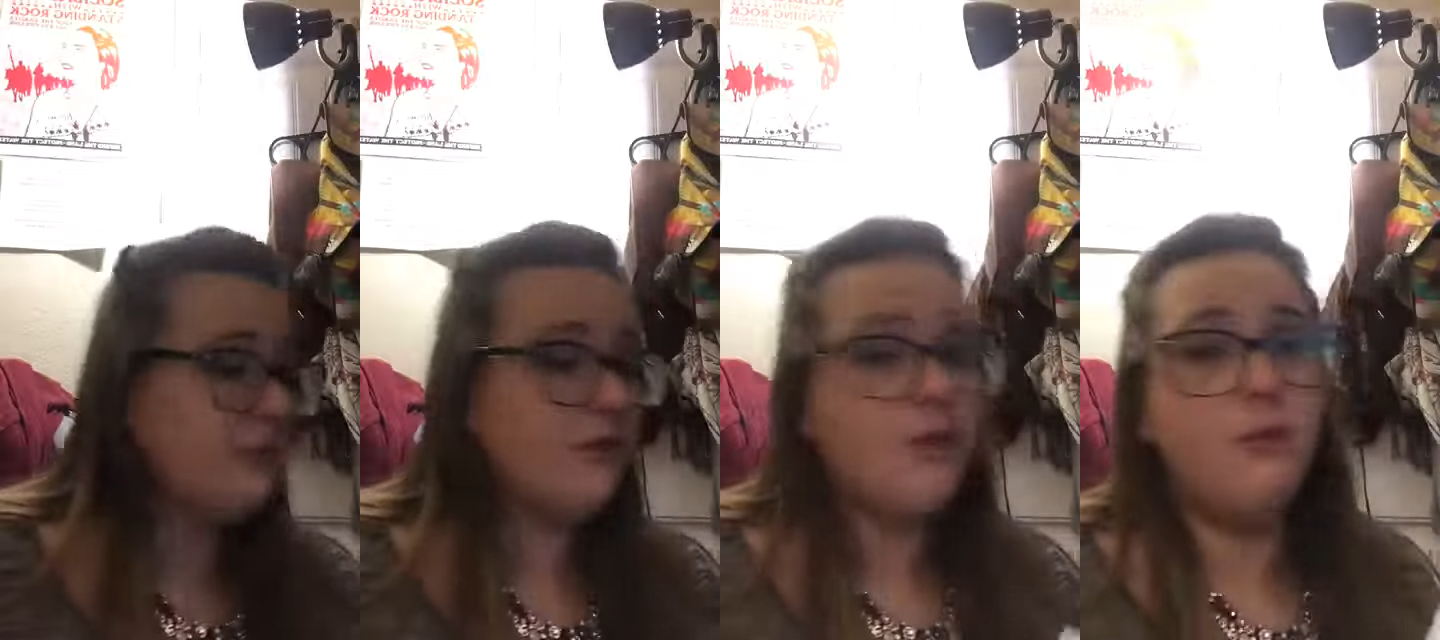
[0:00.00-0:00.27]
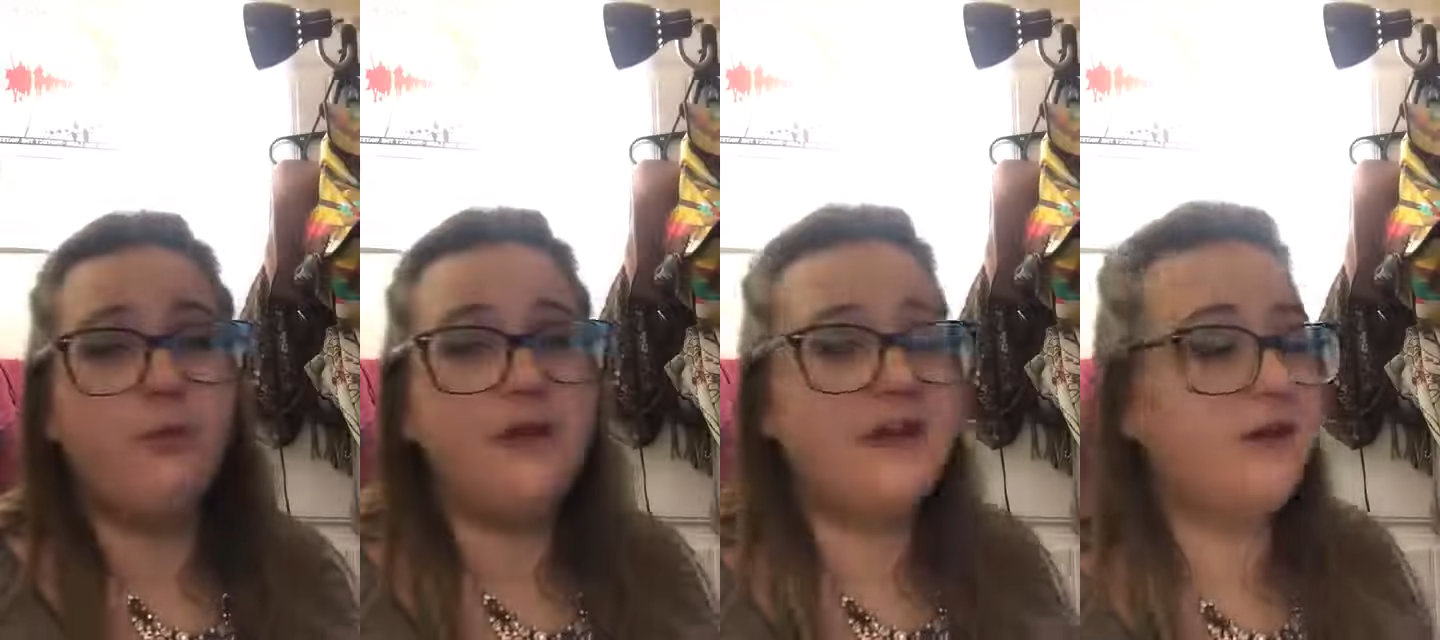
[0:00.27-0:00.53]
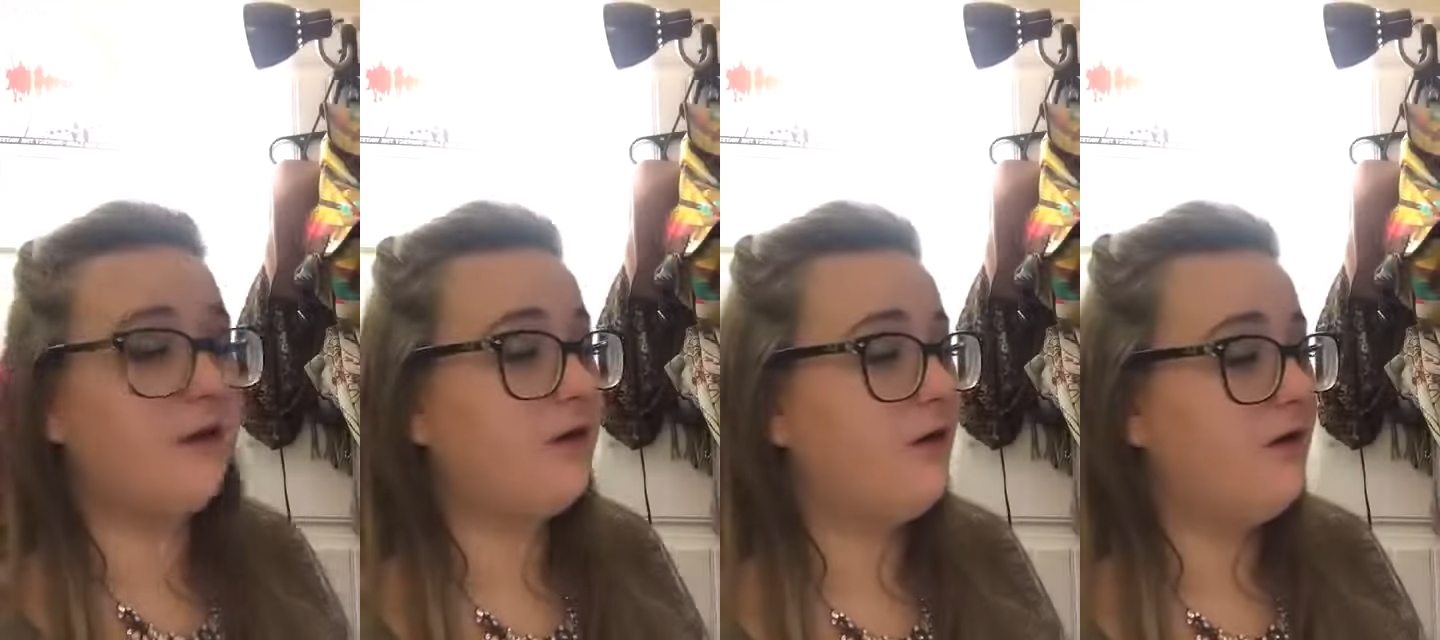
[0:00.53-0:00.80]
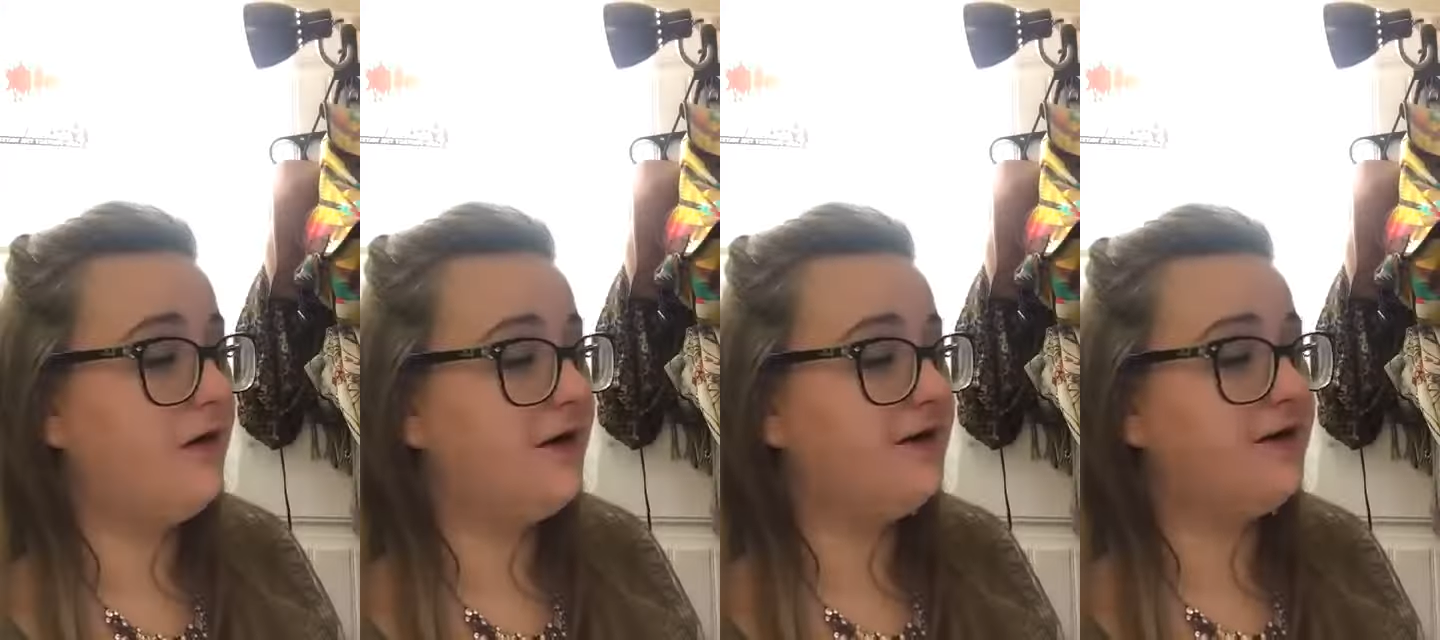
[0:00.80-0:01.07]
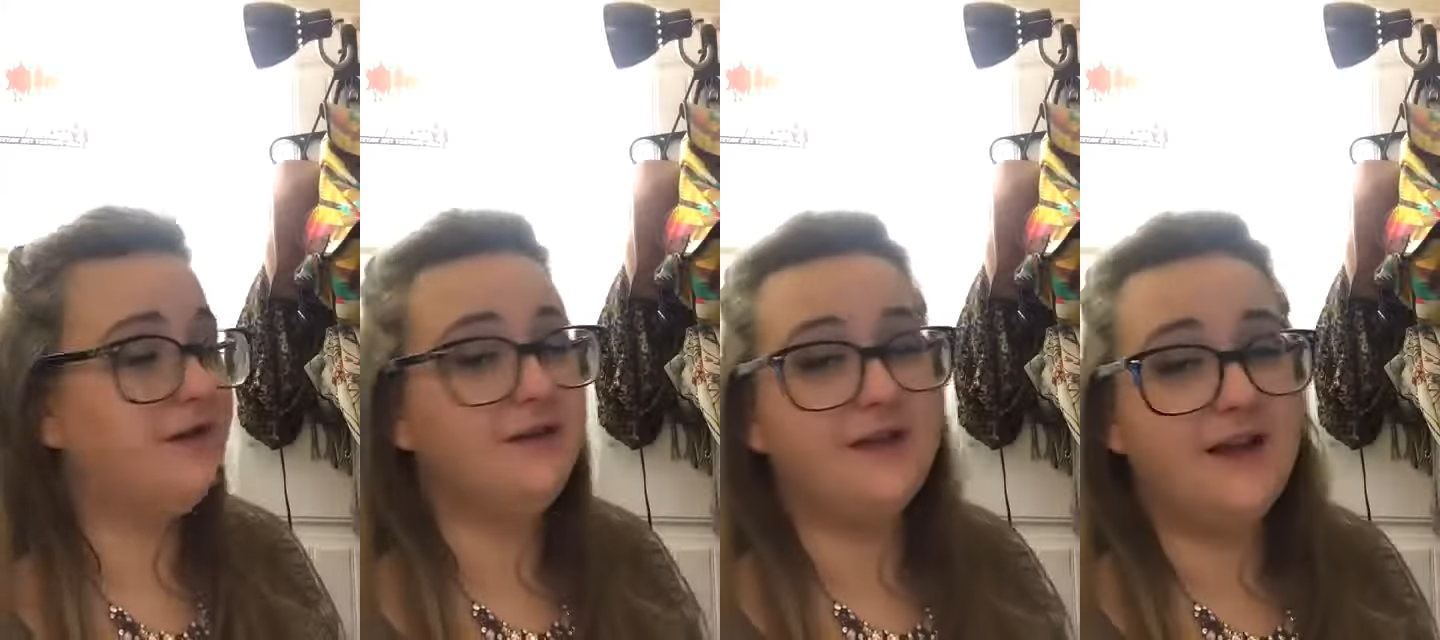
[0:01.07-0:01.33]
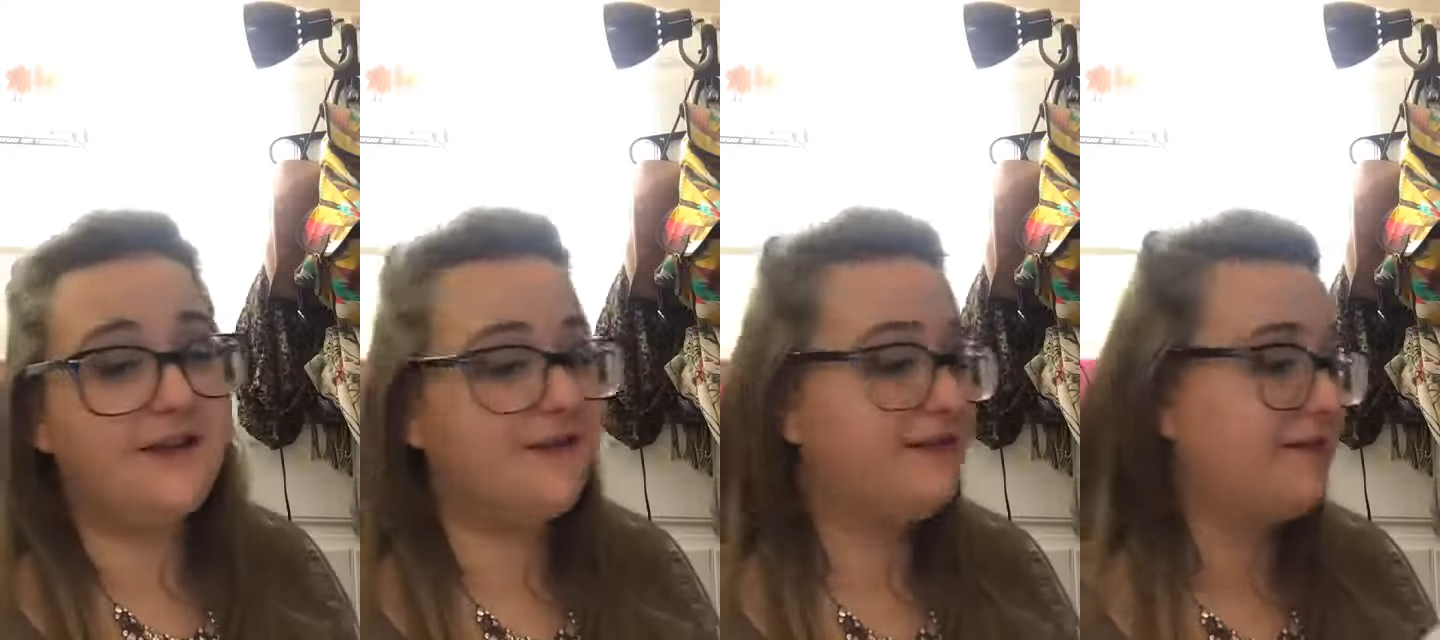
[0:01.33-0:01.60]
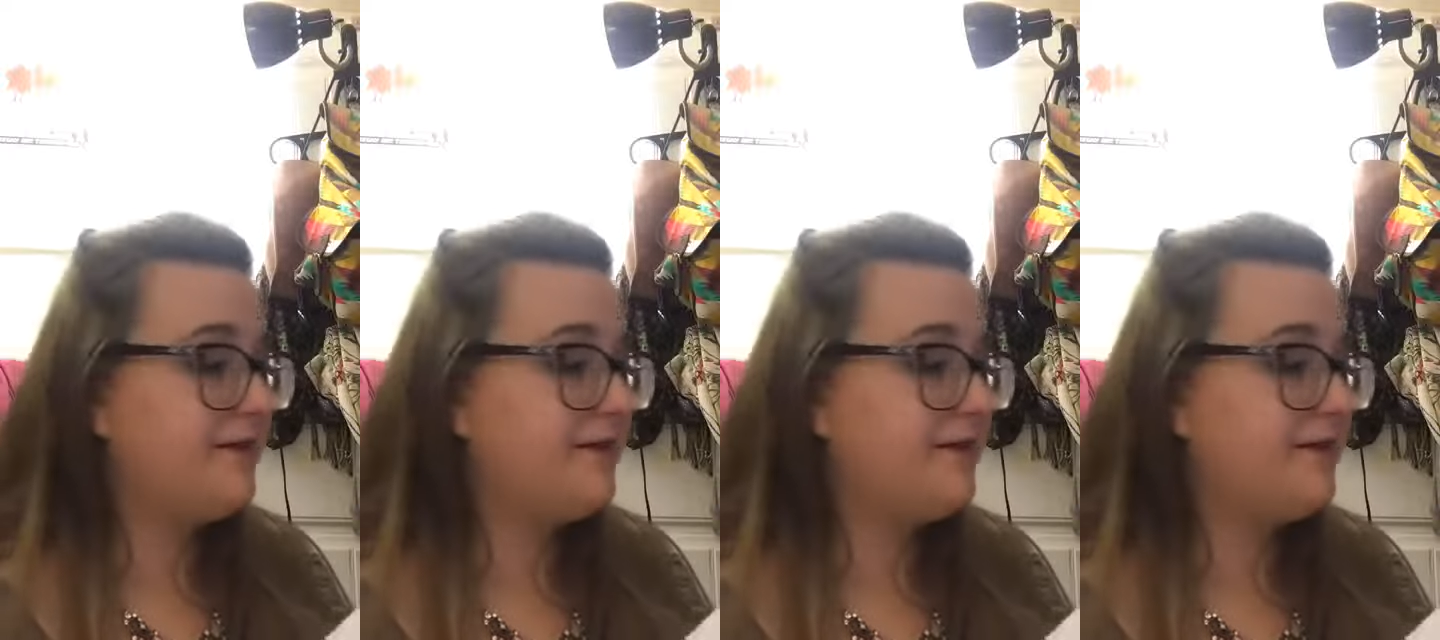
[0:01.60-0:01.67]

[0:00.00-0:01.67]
we are on lesson